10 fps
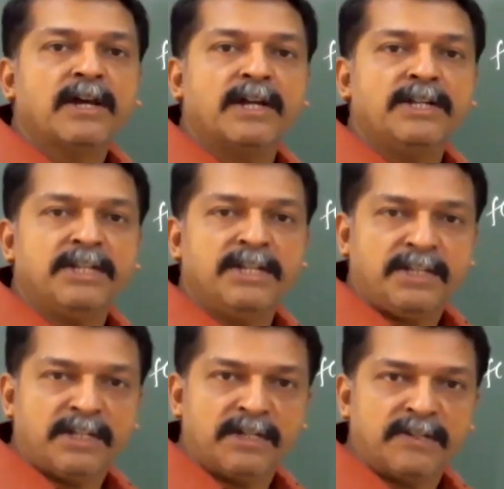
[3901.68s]

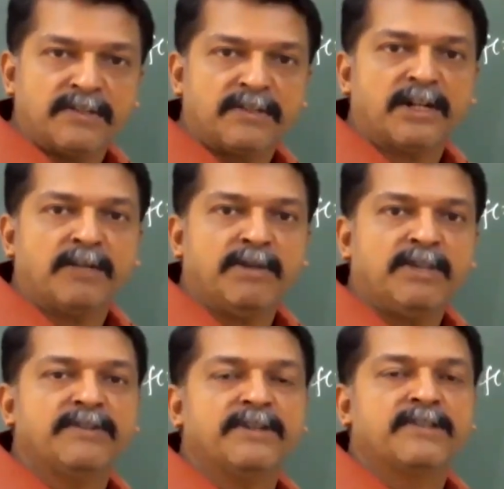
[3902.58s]
continuous. That
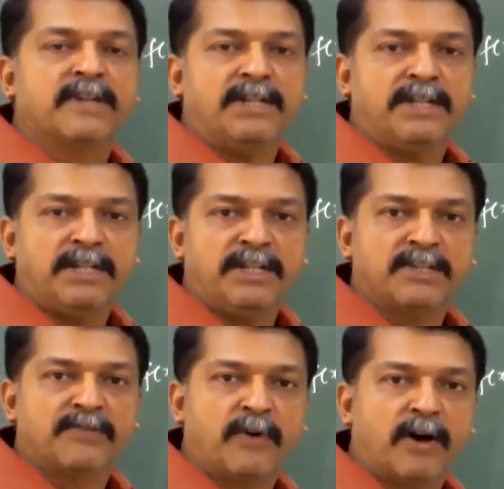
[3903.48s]
means it is
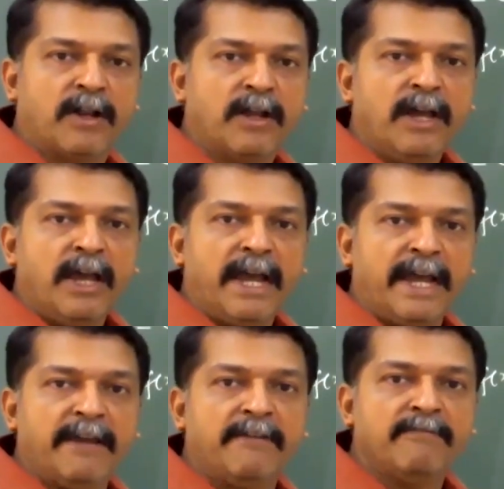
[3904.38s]
continuous for
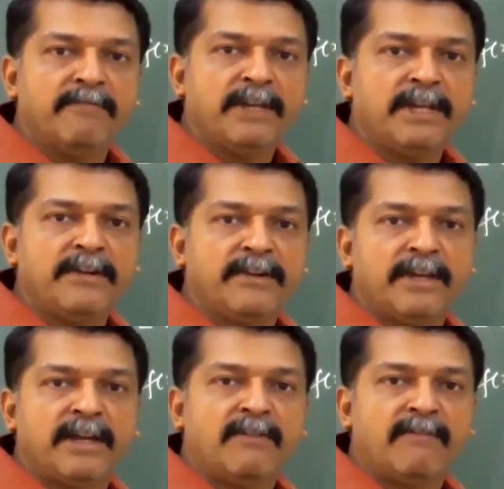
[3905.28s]
every
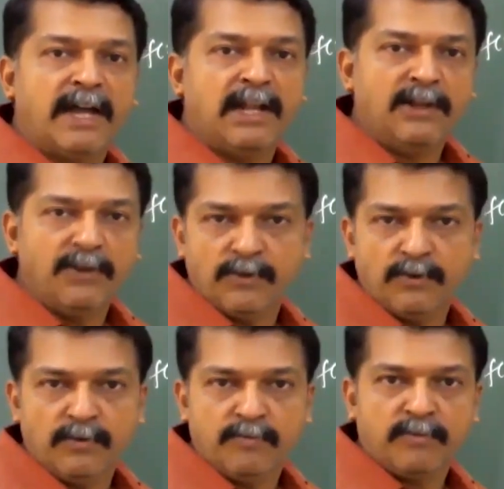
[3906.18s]
real value.
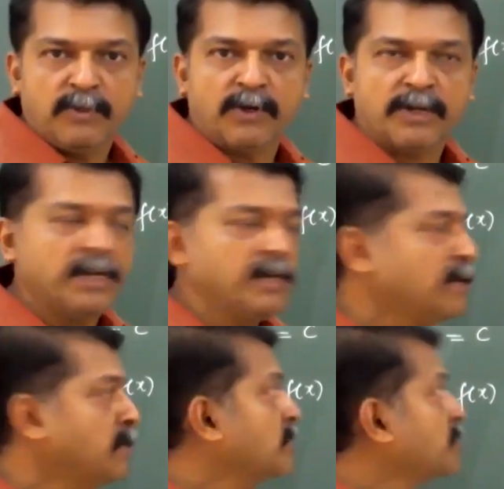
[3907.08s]
Okay,
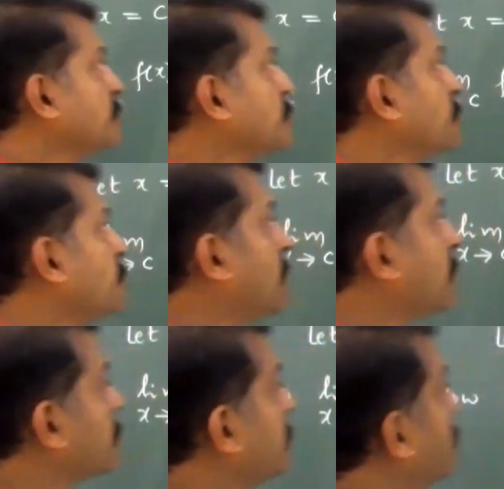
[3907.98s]
this is your